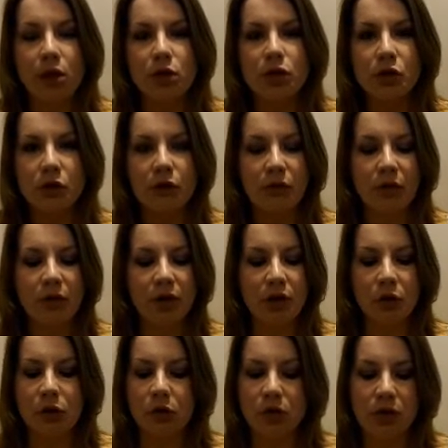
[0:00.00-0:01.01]
So very
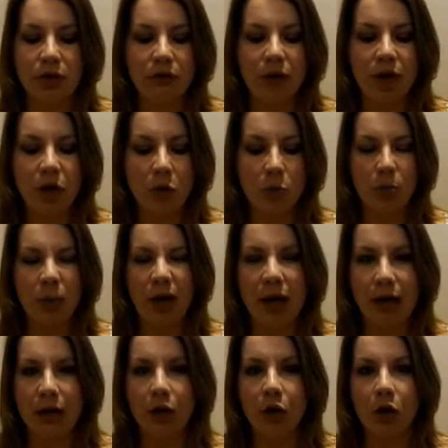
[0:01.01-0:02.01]
good
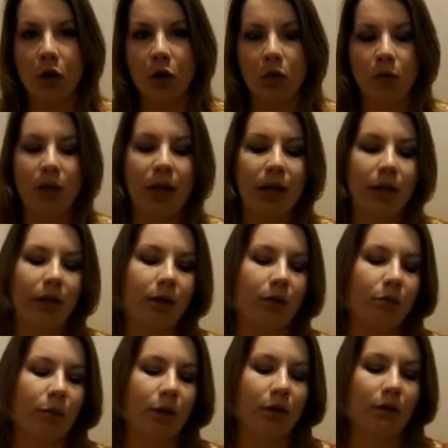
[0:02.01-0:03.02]
bargain haul really
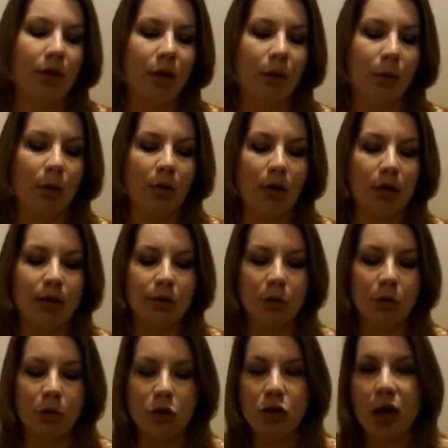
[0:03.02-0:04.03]
when you think about it. So
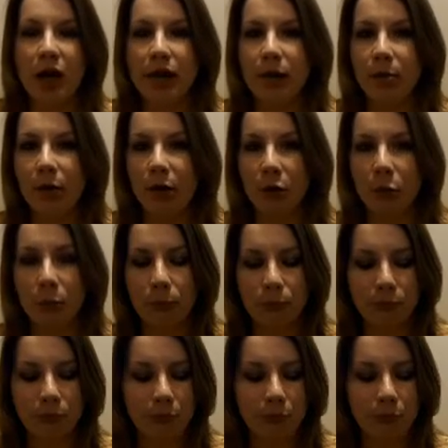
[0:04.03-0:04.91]
I'm going to try them out.